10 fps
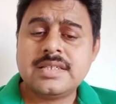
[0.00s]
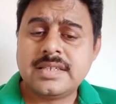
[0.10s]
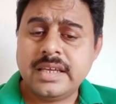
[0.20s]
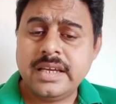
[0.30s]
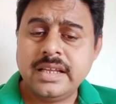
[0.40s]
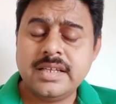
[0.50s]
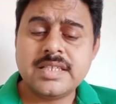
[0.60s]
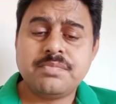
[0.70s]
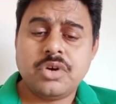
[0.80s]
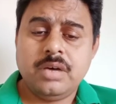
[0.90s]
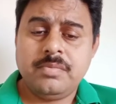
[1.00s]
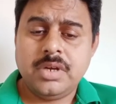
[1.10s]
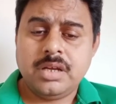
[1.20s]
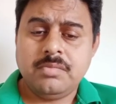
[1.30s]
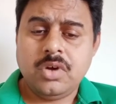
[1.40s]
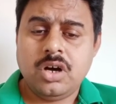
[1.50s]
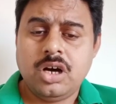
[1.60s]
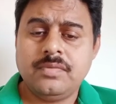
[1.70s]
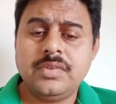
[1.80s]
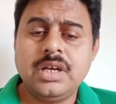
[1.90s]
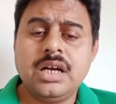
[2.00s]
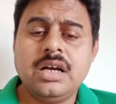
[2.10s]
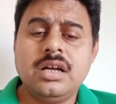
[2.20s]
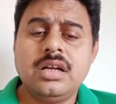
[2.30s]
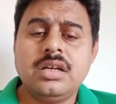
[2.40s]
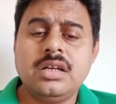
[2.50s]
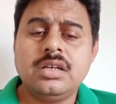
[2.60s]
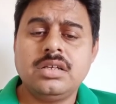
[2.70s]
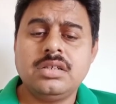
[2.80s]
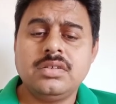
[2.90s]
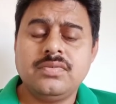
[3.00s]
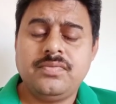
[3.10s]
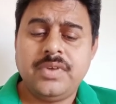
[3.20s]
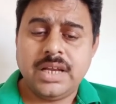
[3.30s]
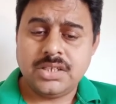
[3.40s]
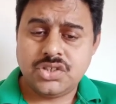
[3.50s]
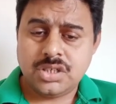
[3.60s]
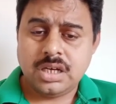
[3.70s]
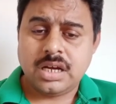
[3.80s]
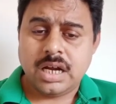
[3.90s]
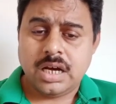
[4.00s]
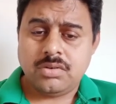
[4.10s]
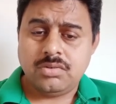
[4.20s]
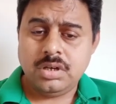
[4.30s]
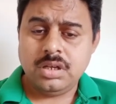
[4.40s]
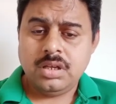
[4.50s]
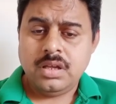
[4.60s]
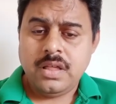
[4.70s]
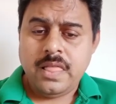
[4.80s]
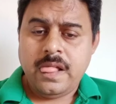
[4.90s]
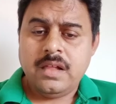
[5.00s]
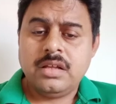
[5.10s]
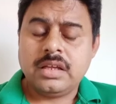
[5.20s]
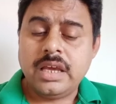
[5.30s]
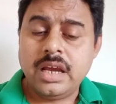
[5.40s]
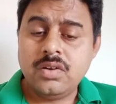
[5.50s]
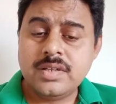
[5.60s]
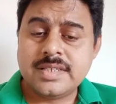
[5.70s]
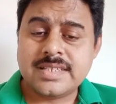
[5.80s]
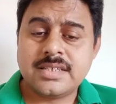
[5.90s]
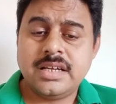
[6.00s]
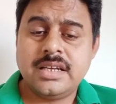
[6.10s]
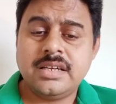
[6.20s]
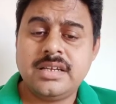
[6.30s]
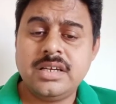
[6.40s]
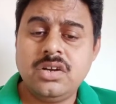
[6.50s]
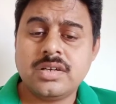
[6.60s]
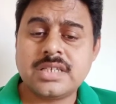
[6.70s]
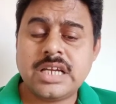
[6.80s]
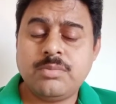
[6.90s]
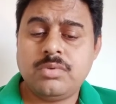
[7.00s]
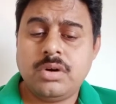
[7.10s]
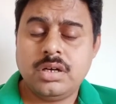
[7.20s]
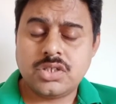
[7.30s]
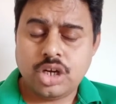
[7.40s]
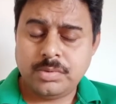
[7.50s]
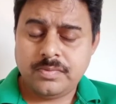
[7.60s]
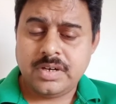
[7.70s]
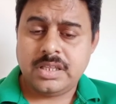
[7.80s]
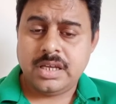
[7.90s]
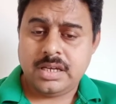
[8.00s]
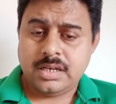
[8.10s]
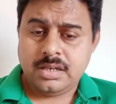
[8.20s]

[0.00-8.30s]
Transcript: seeing this problem of the financial ground, King Louis XVI did not stop over there.